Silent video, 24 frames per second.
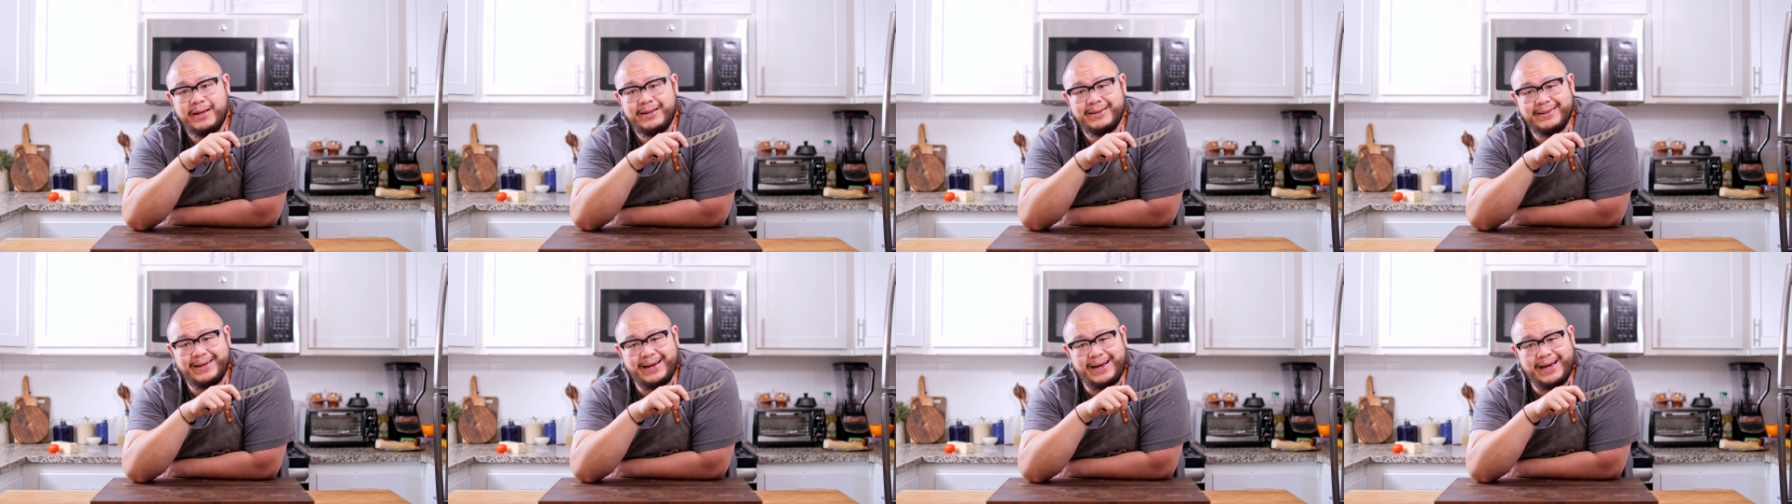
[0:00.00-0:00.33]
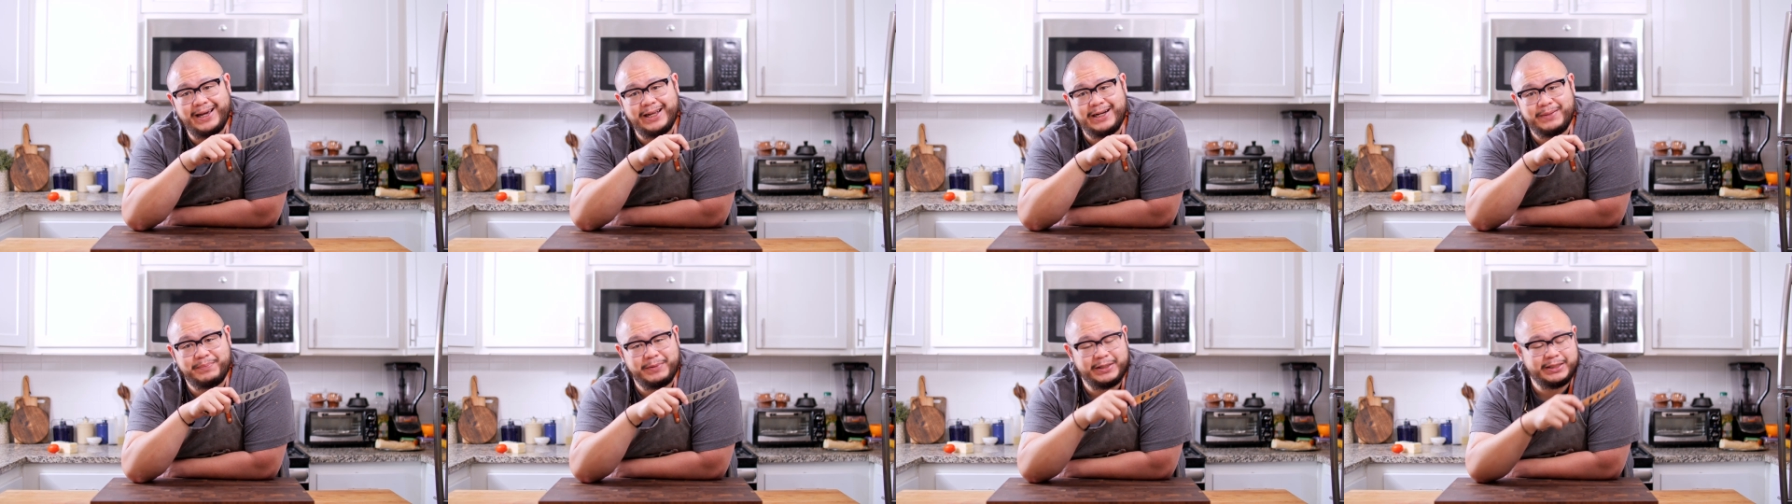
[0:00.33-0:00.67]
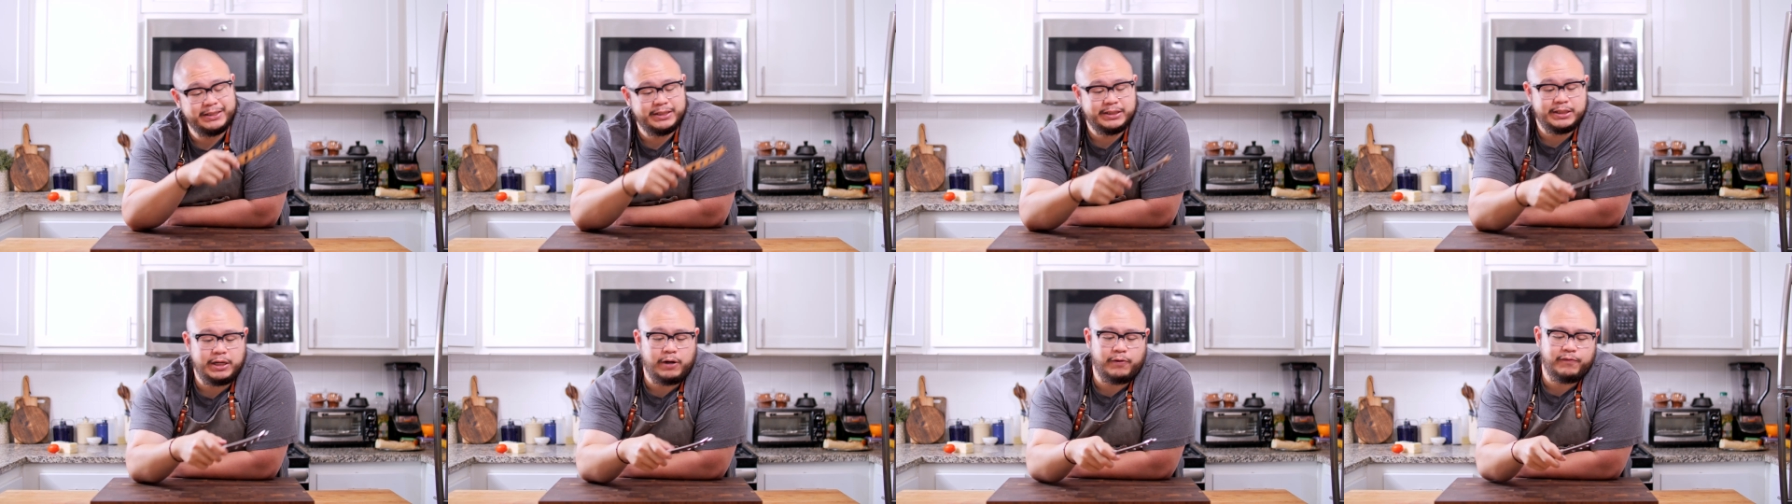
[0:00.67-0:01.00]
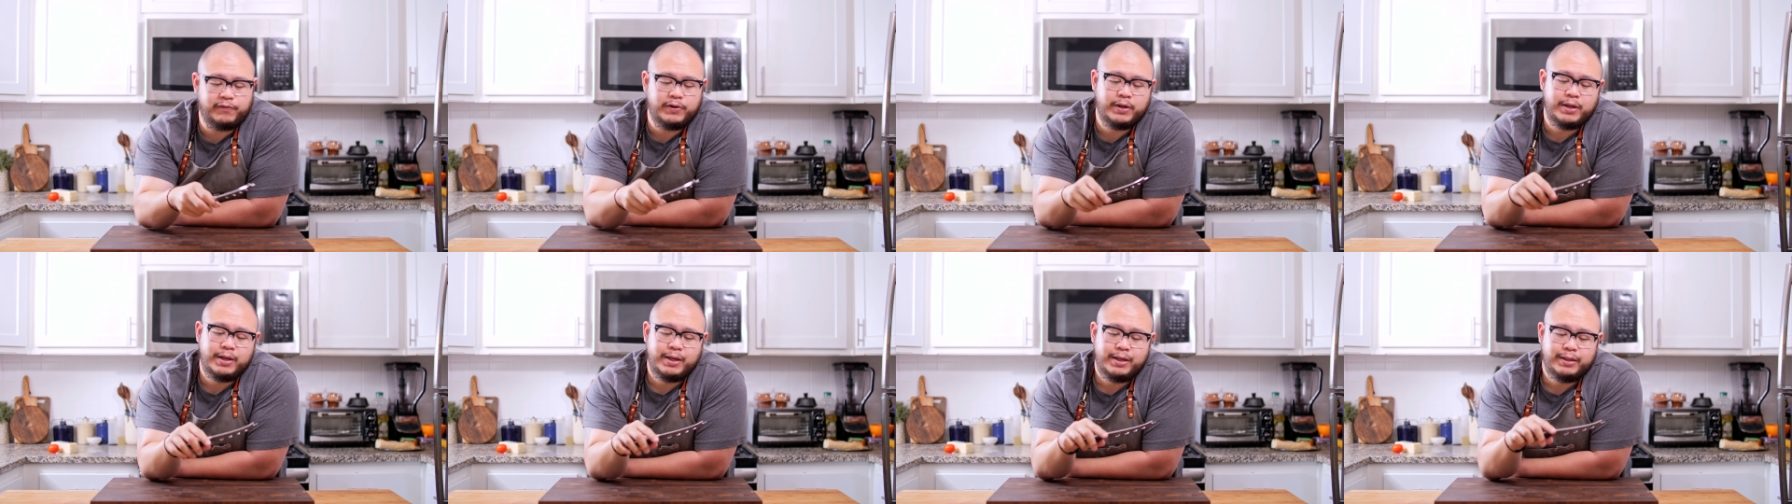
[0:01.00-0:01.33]
the item itself.
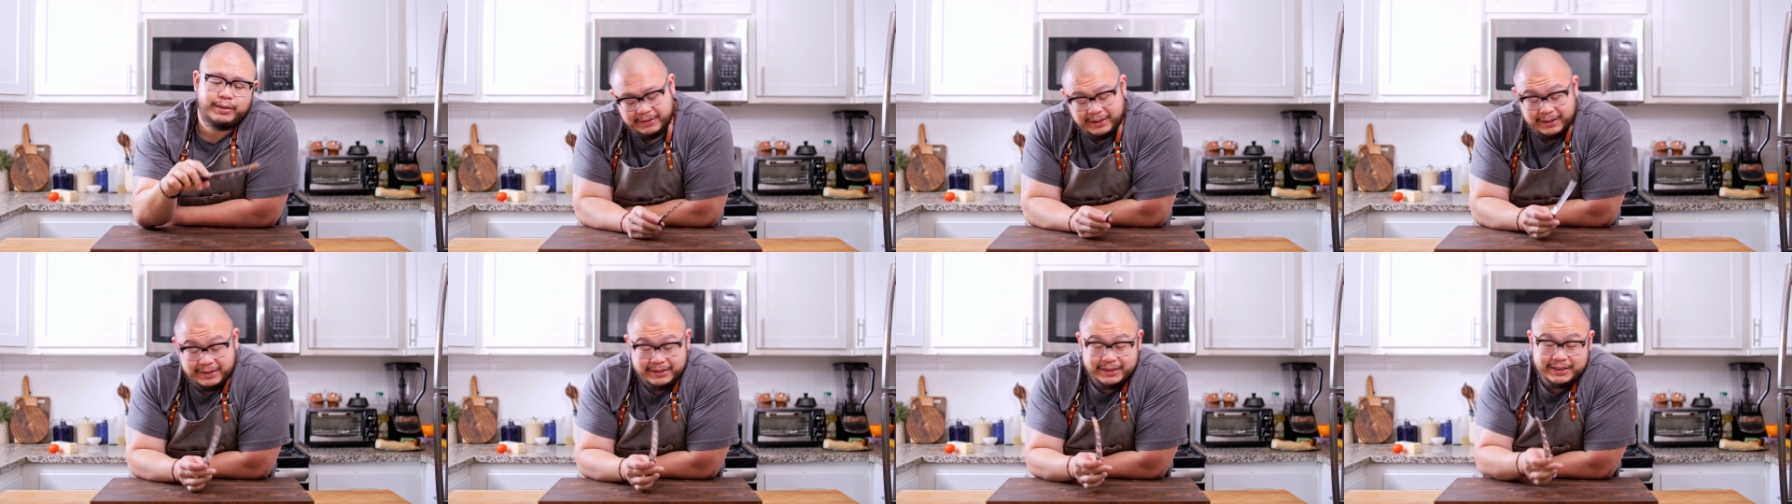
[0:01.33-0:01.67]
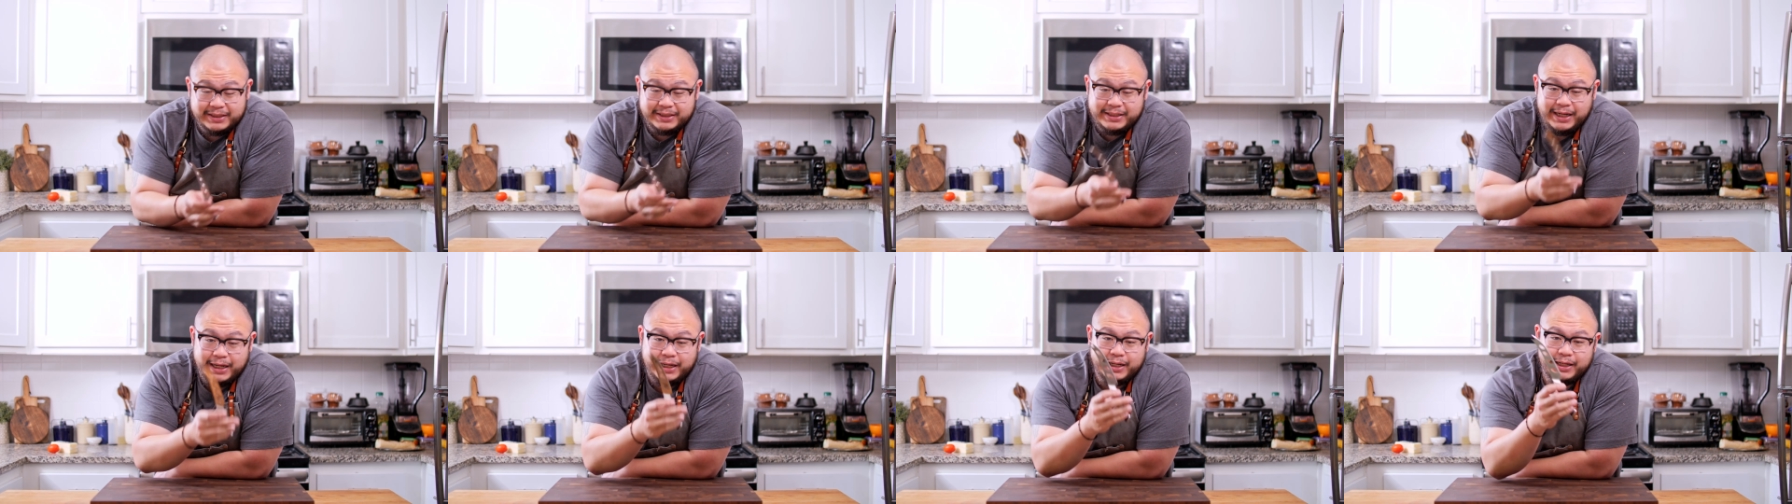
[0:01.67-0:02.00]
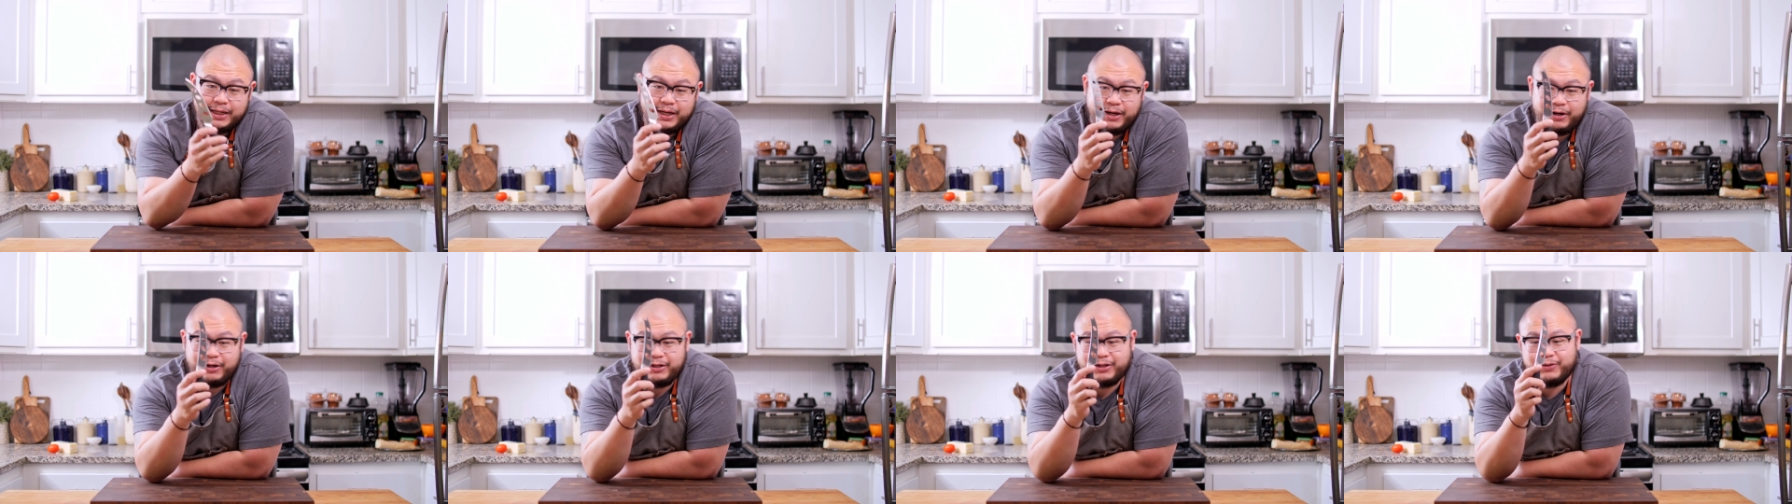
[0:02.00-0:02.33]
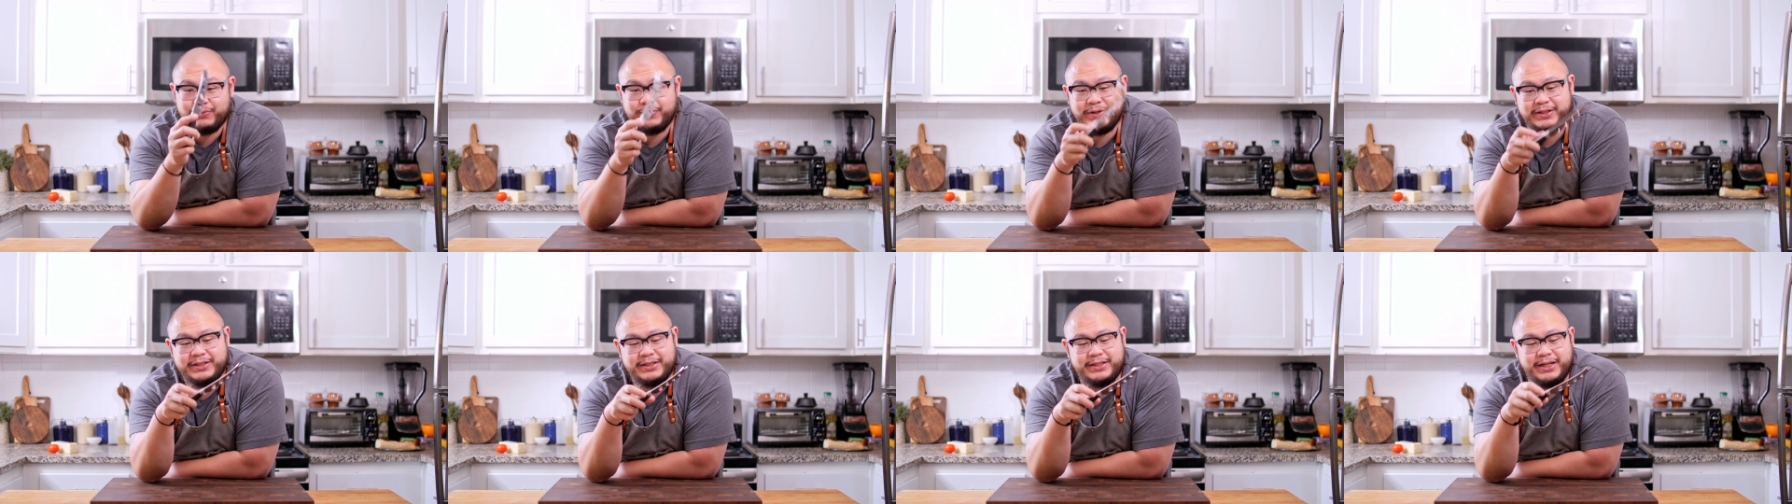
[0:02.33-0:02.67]
Now the second
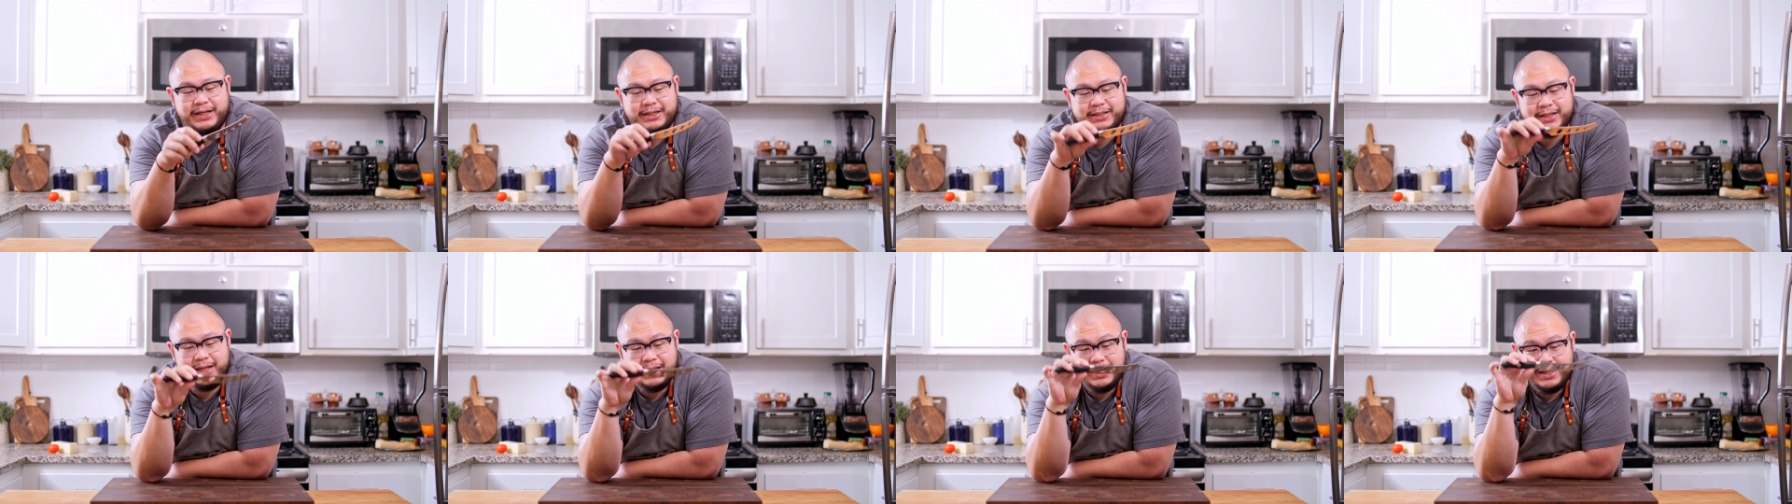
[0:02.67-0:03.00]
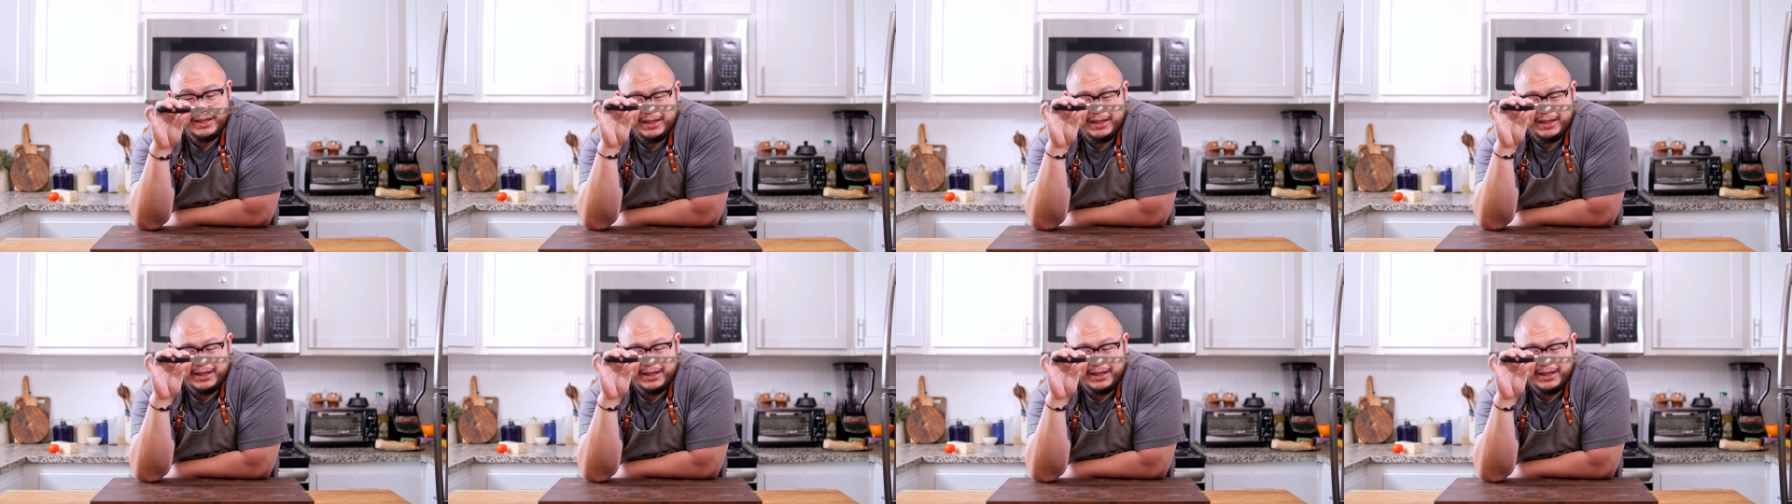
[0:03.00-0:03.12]
characteristics